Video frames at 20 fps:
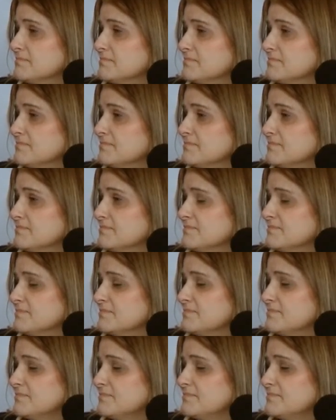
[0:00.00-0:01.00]

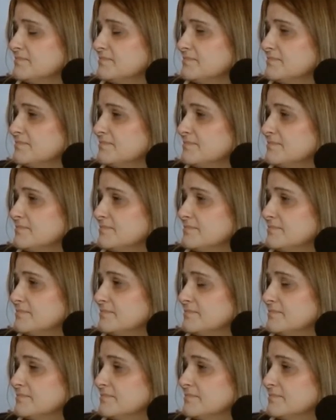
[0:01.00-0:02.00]

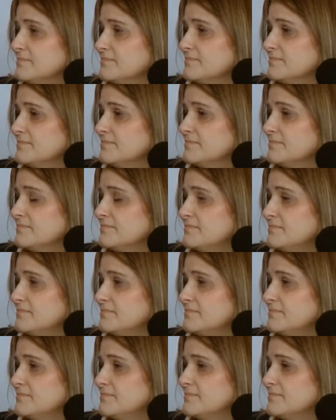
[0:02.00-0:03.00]

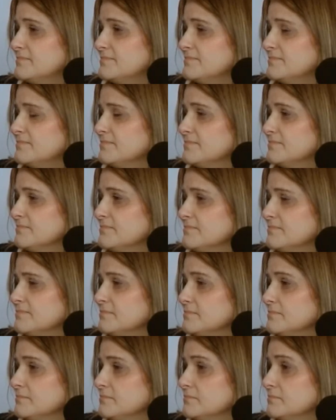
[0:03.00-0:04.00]

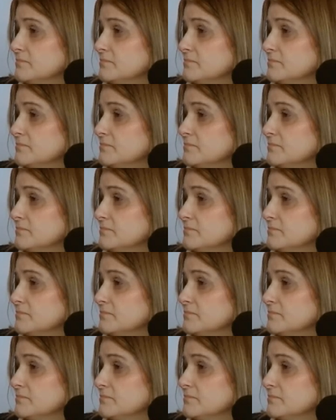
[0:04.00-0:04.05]
The person shown says nothing.